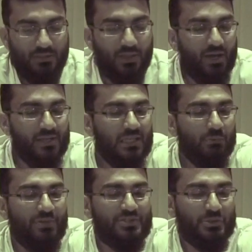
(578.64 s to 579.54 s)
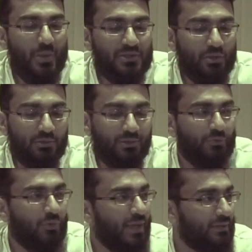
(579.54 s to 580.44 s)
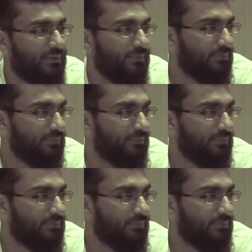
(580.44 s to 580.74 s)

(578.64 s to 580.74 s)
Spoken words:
Dying with sweat on the forehead.